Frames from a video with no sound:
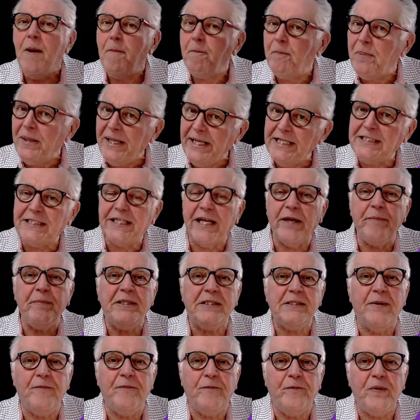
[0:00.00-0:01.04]
Please give me
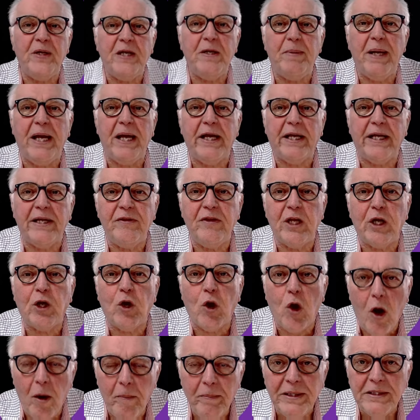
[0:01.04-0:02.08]
some feedback in the
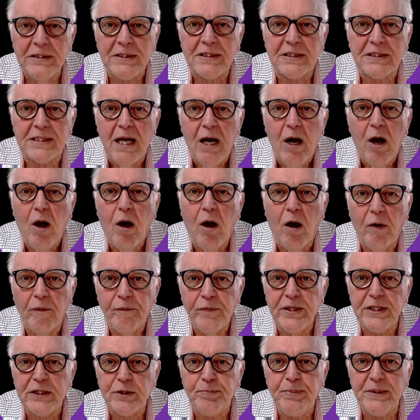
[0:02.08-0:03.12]
comments of
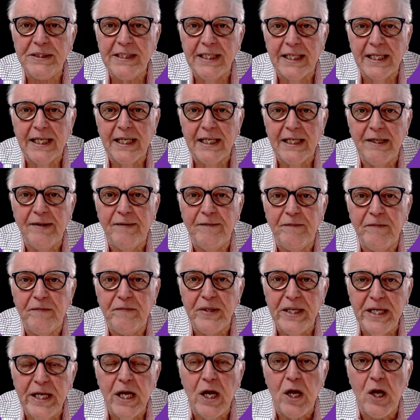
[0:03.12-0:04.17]
this particular
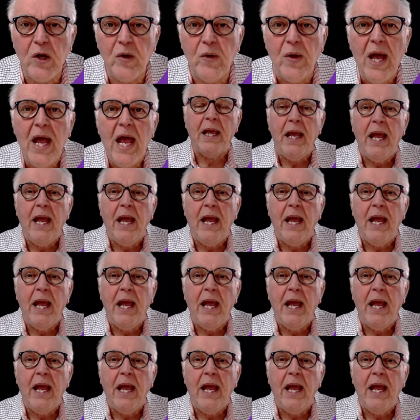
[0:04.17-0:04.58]
video.